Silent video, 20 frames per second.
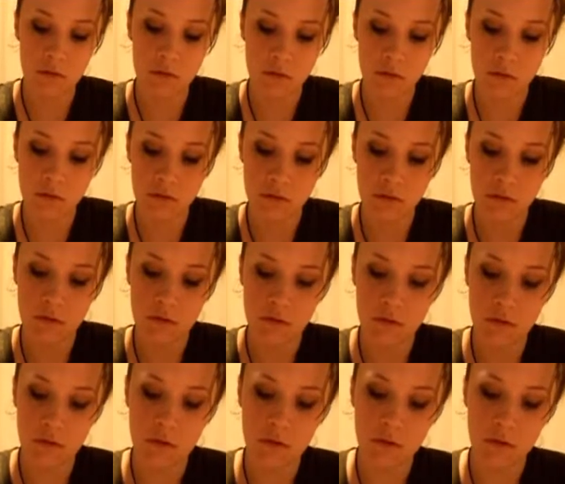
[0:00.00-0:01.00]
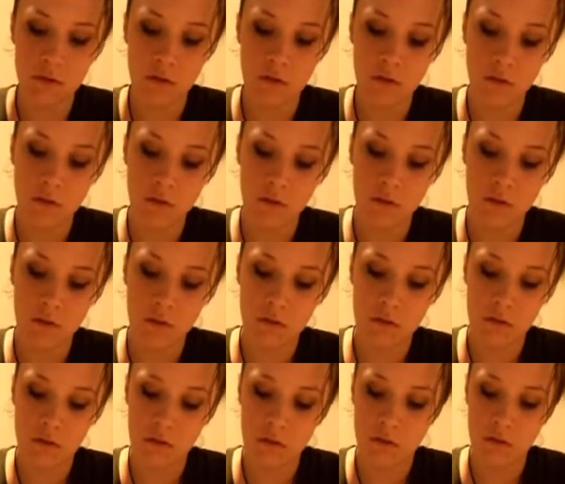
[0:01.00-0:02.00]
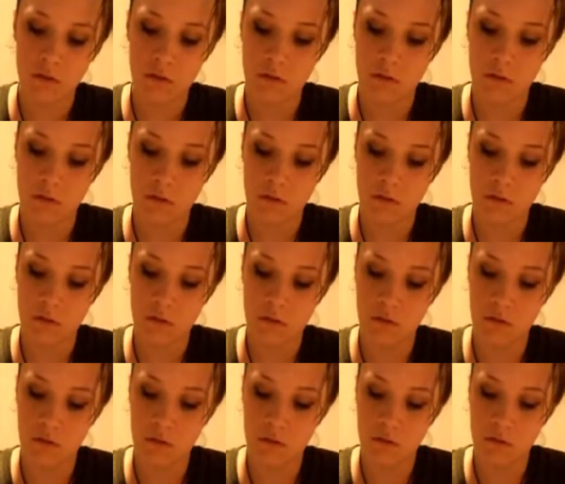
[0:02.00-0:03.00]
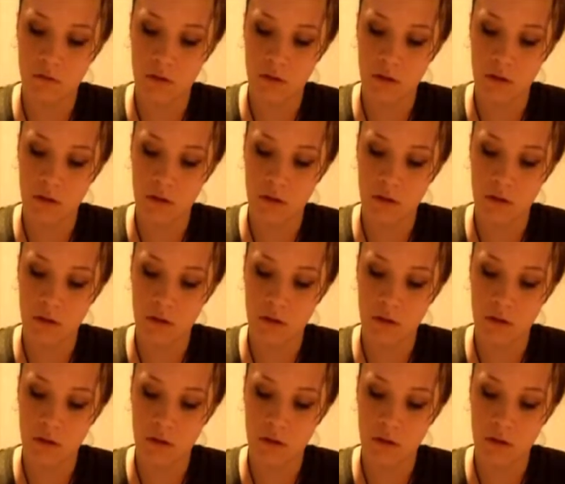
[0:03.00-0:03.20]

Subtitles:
Nobody speaks.